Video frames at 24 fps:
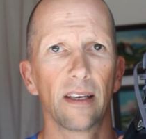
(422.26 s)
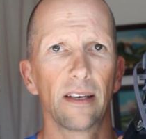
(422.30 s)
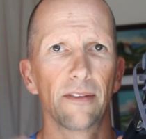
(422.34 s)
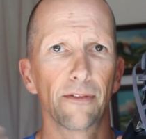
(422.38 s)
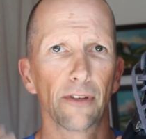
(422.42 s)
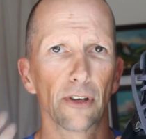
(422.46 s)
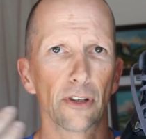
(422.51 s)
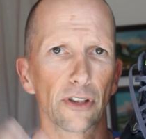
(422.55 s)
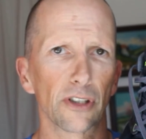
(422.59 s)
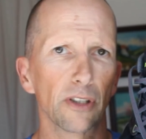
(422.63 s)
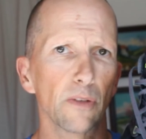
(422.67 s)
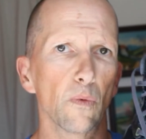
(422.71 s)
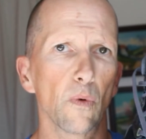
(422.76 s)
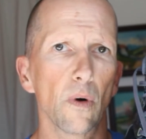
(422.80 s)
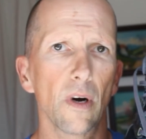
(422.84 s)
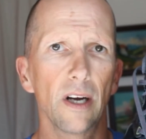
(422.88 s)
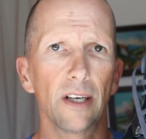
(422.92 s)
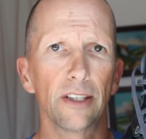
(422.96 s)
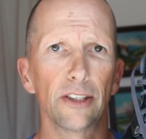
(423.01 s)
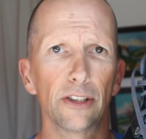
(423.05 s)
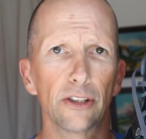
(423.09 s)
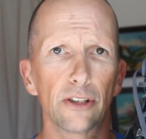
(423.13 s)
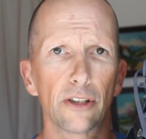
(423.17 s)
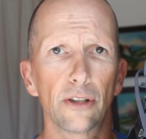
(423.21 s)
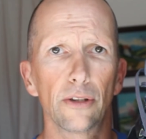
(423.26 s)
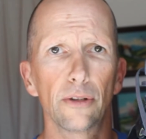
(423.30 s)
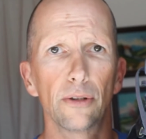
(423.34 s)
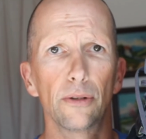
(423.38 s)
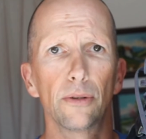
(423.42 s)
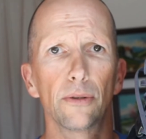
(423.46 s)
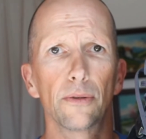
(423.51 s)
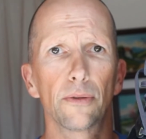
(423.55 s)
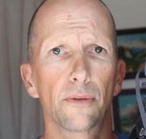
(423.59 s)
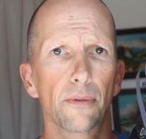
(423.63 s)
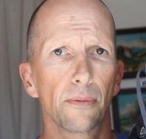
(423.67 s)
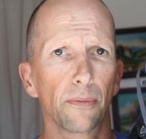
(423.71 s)
version 1,
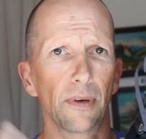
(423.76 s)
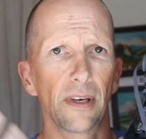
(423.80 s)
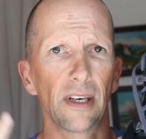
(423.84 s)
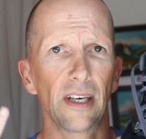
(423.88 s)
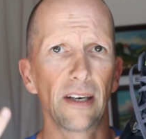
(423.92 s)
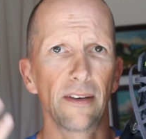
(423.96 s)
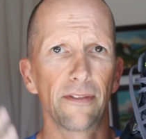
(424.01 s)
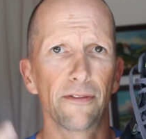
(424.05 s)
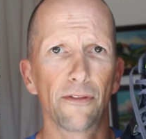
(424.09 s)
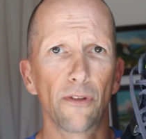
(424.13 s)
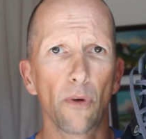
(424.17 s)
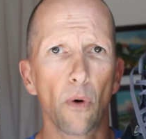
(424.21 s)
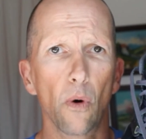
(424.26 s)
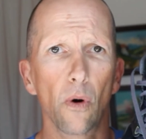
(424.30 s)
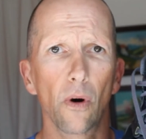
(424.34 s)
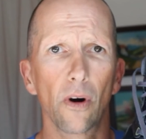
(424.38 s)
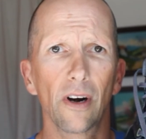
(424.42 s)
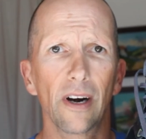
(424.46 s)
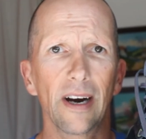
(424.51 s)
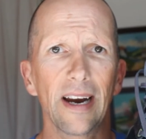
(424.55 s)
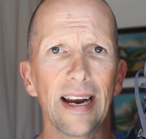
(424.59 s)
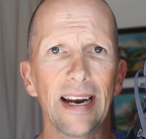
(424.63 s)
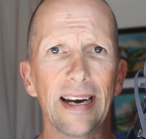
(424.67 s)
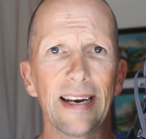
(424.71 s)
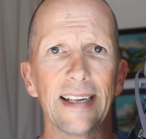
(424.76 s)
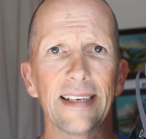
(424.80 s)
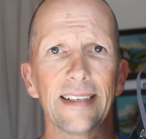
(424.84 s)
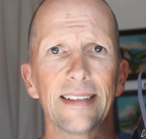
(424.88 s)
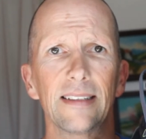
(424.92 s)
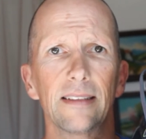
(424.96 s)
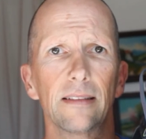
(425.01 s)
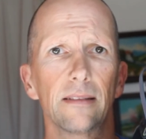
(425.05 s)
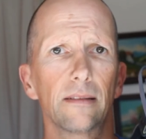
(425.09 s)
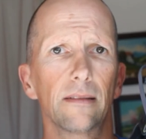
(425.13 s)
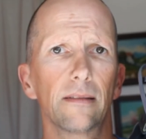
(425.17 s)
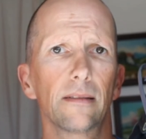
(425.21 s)
2, 3, 4, and it
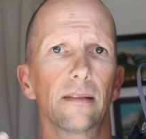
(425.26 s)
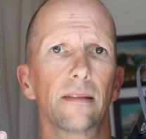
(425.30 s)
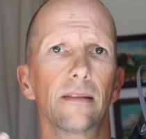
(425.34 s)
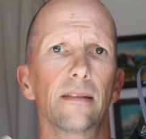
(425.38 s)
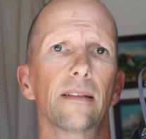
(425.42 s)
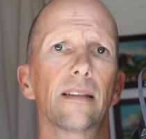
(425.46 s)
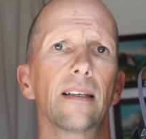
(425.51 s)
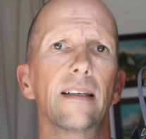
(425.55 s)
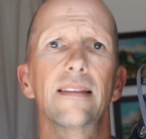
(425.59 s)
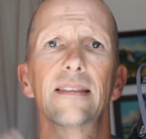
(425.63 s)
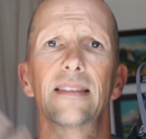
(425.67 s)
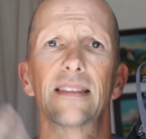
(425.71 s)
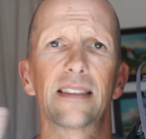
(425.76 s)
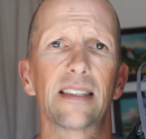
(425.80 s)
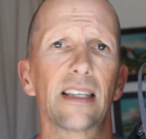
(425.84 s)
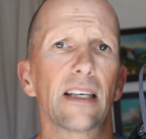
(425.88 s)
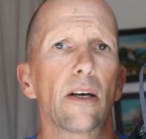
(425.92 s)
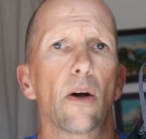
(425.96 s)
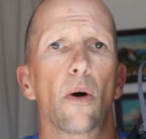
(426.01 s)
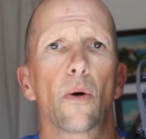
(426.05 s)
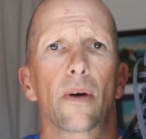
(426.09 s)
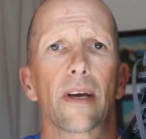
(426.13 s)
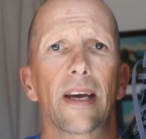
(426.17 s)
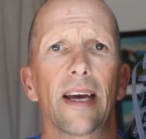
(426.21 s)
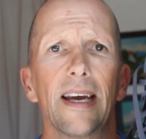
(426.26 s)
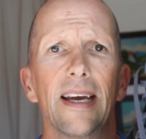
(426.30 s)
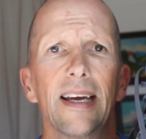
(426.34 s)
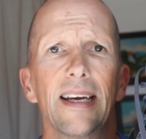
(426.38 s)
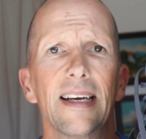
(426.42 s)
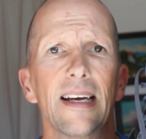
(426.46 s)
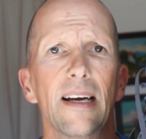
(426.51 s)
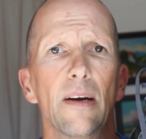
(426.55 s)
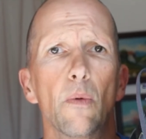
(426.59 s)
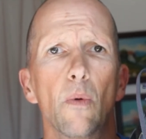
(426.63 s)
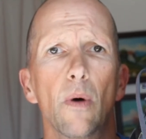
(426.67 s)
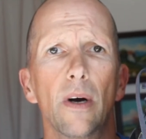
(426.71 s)
did
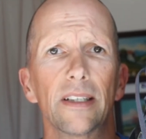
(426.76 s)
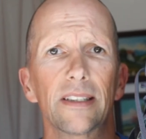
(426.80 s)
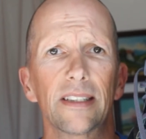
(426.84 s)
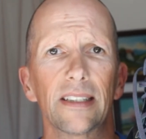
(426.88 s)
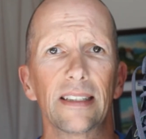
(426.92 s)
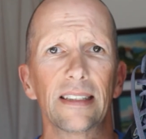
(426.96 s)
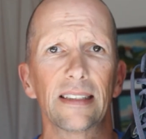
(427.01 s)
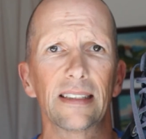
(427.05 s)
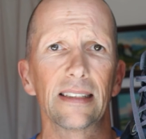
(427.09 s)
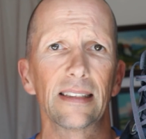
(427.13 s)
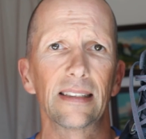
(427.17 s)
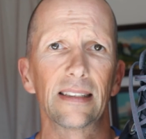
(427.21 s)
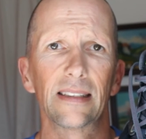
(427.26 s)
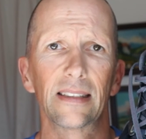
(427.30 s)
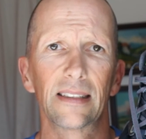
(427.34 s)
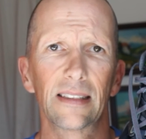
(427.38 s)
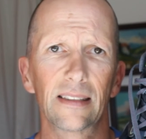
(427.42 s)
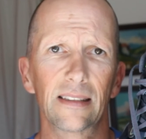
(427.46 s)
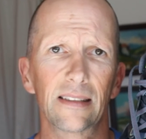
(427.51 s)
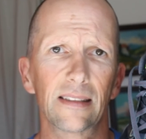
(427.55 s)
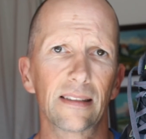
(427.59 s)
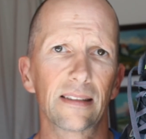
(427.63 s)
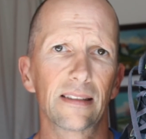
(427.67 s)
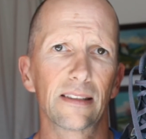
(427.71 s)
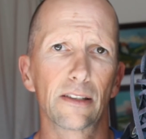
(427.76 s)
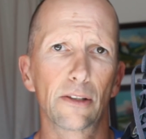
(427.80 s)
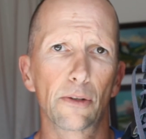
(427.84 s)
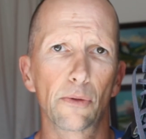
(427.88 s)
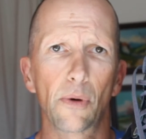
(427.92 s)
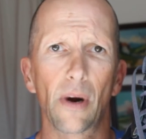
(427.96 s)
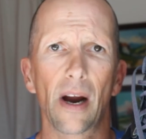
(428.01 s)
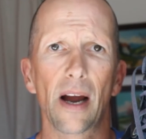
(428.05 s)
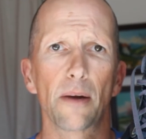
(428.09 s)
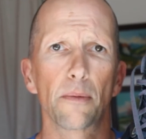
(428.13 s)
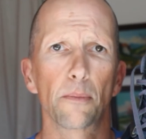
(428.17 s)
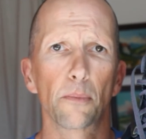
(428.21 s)
okay. It wasn't
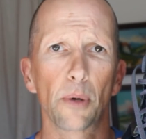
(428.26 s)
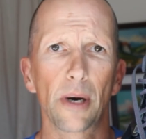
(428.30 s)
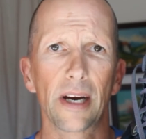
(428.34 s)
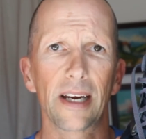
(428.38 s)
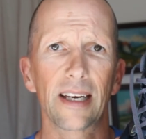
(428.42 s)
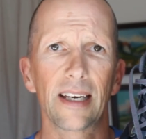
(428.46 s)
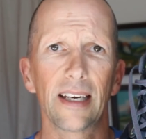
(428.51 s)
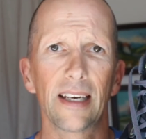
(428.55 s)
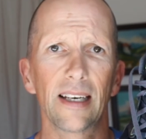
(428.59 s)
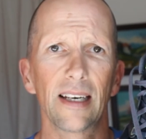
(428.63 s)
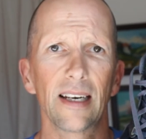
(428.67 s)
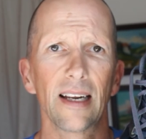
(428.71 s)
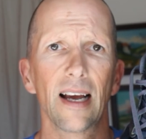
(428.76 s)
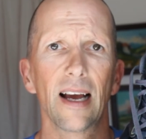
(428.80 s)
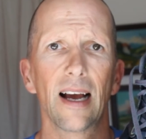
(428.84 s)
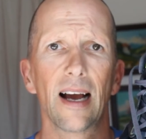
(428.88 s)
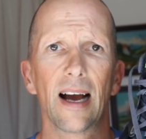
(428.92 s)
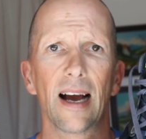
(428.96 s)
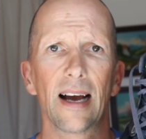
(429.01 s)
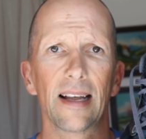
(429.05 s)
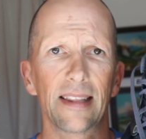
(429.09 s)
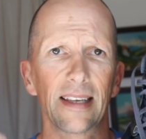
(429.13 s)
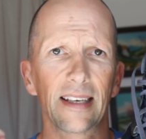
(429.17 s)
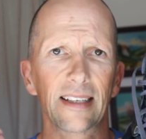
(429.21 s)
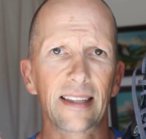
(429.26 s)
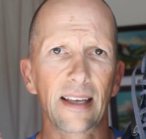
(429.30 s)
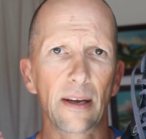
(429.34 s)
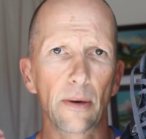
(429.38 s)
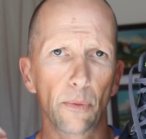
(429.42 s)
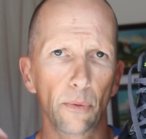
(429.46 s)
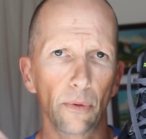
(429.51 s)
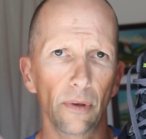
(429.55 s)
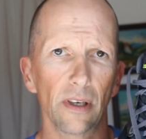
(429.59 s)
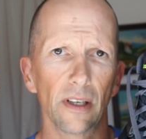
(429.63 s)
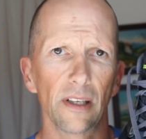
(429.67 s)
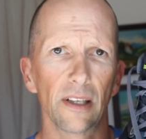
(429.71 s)
groundbreaking. I think they
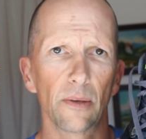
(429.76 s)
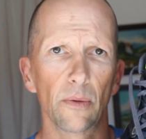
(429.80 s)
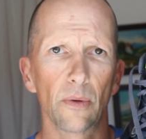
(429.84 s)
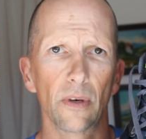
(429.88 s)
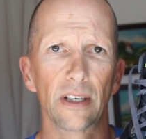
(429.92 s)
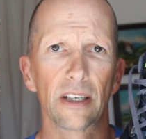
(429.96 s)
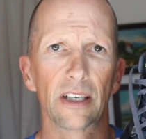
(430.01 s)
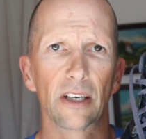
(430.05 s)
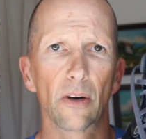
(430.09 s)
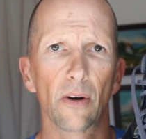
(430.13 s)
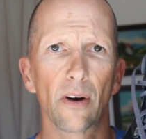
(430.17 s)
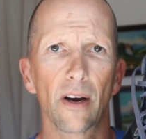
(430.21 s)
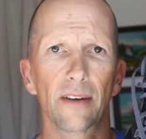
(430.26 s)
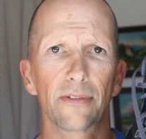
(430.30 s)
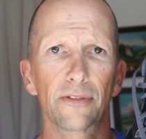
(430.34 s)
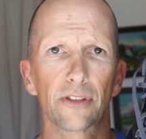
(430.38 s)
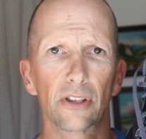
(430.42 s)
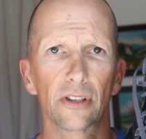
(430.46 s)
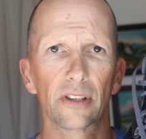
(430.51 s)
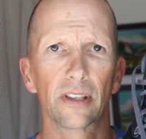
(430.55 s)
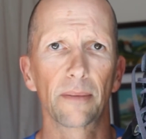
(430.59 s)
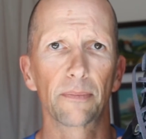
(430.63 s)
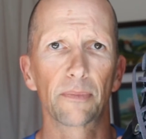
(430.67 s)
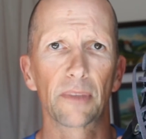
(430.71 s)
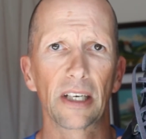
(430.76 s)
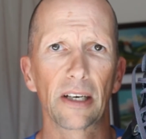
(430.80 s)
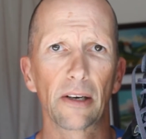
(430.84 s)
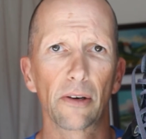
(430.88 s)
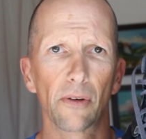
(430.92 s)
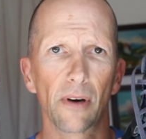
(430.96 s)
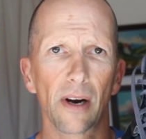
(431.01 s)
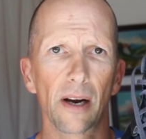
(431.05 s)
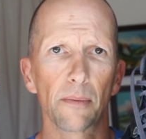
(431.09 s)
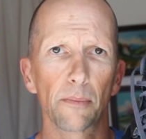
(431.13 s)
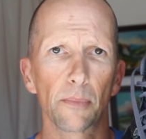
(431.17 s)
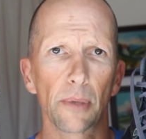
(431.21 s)
really wanted to go after something
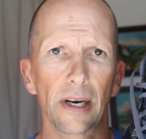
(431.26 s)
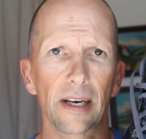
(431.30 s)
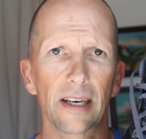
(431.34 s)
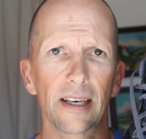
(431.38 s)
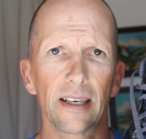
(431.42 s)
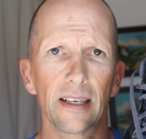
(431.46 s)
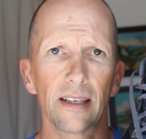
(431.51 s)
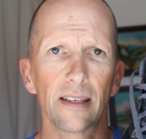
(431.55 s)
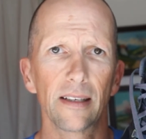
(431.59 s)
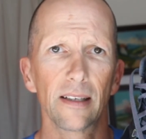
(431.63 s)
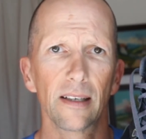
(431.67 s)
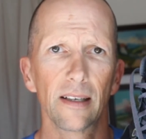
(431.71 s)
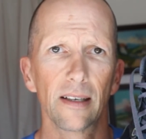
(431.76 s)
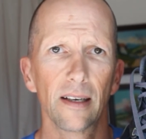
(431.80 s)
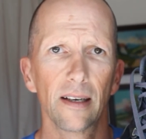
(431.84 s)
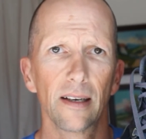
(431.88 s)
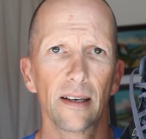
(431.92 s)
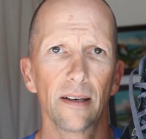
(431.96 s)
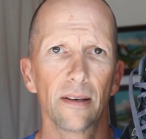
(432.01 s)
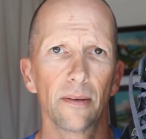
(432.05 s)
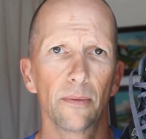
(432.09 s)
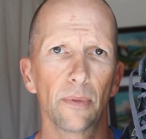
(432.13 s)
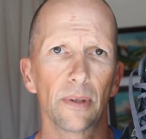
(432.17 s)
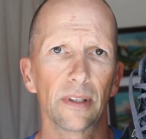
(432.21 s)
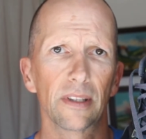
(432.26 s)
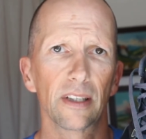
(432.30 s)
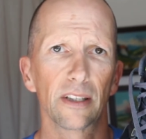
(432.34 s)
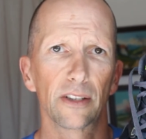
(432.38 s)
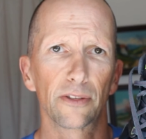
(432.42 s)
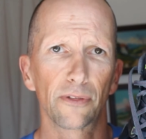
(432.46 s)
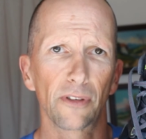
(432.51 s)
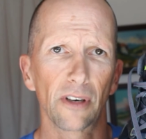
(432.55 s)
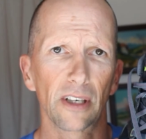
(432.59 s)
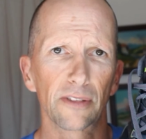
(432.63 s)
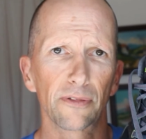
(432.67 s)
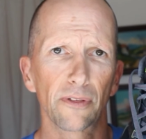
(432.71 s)
groundbreaking with
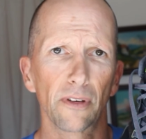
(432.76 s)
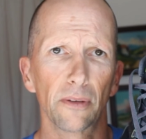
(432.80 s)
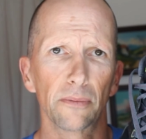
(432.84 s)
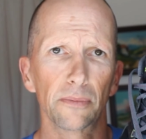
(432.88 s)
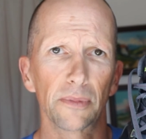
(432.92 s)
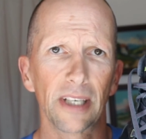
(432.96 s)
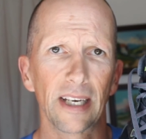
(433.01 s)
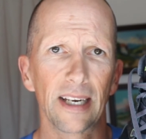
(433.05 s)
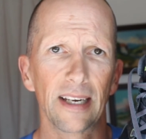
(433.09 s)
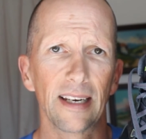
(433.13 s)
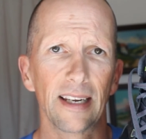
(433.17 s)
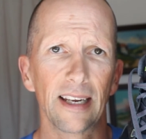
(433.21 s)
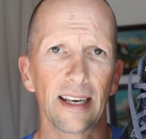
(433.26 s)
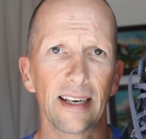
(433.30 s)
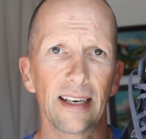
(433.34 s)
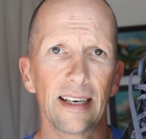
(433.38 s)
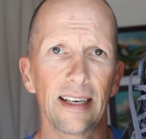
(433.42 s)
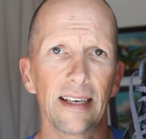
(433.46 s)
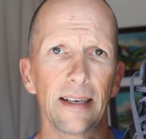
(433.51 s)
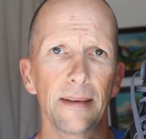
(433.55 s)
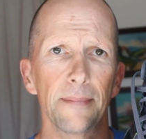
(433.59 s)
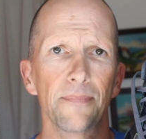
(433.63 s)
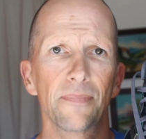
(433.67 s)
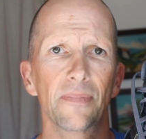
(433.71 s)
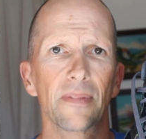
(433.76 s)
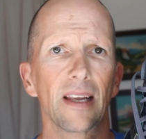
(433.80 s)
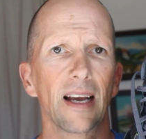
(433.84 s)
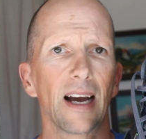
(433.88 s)
this Fresh Foam 1080.